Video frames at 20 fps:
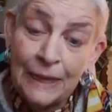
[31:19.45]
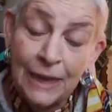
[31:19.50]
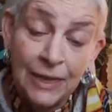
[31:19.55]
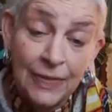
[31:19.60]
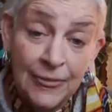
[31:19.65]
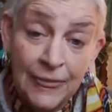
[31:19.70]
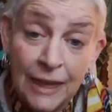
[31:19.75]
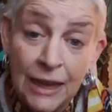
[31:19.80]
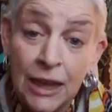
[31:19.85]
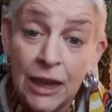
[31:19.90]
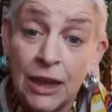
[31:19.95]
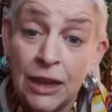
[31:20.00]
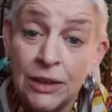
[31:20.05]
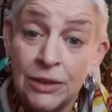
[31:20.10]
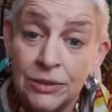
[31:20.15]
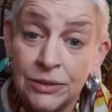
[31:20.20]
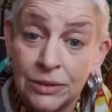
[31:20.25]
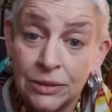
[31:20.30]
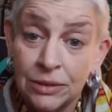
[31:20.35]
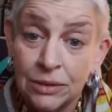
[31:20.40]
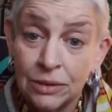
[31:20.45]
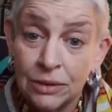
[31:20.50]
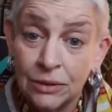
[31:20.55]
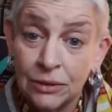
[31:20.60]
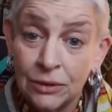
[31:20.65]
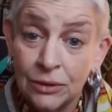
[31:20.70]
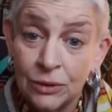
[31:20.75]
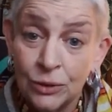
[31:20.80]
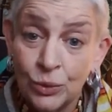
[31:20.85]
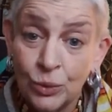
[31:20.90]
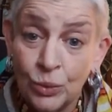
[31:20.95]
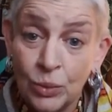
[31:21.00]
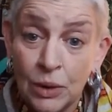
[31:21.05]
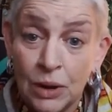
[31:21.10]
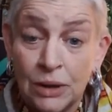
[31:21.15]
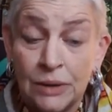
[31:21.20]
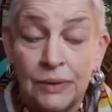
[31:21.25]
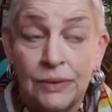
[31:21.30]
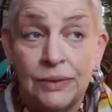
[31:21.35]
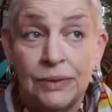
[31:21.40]
And that
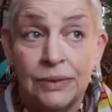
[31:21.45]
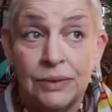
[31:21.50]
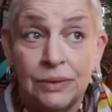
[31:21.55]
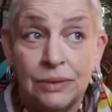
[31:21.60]
was